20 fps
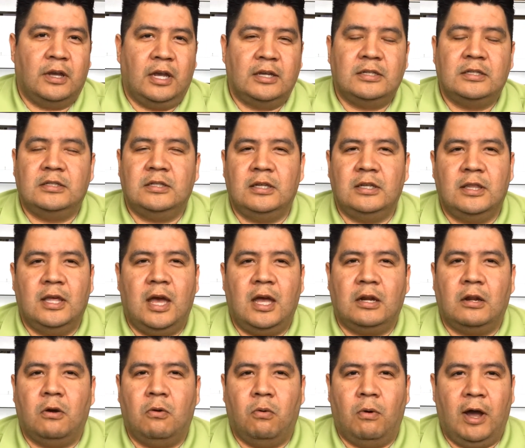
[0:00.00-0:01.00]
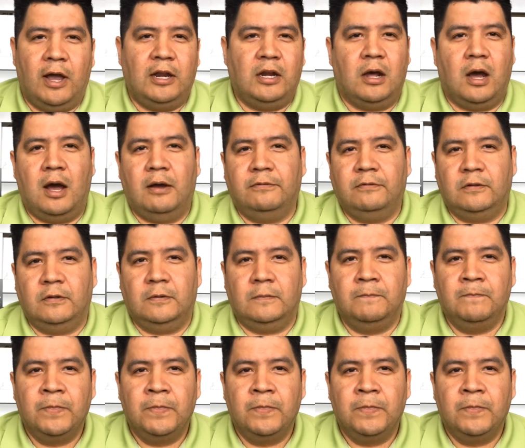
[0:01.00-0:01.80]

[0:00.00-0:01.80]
I see that quite often.